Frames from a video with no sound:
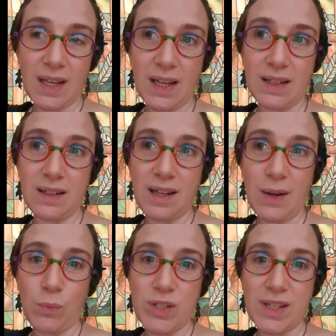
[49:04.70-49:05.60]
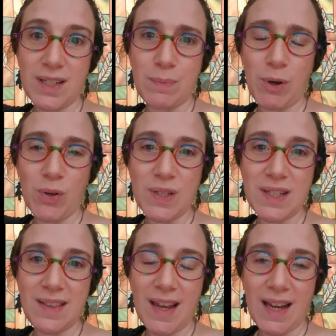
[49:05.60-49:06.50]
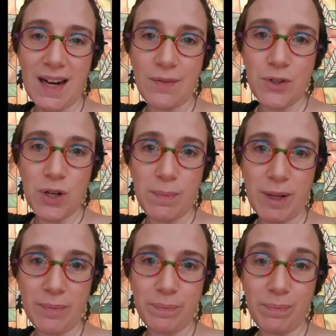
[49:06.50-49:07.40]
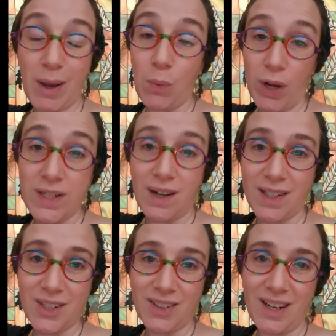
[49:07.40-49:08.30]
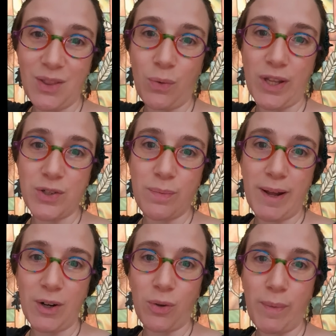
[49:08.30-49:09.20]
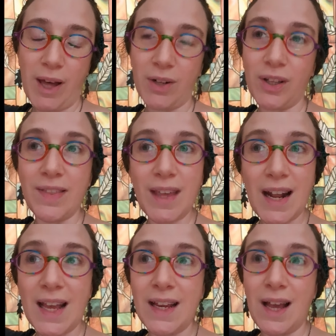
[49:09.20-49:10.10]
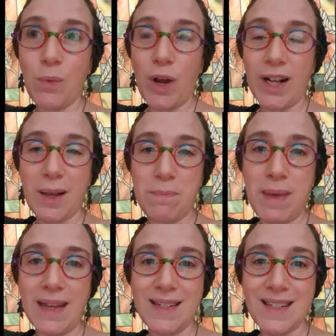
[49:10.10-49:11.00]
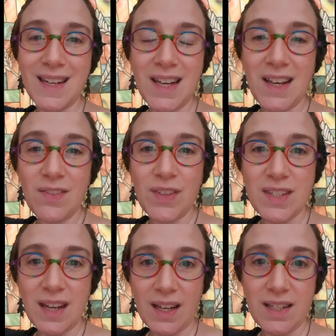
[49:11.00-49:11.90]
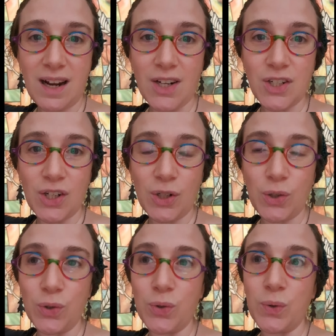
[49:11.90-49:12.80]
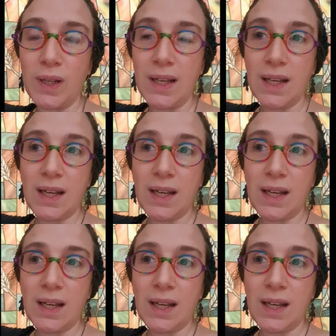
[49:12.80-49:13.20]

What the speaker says: and was exposed to that kind of treatment by one doctor in the Western medical model. And then I want to commend the second doctor, who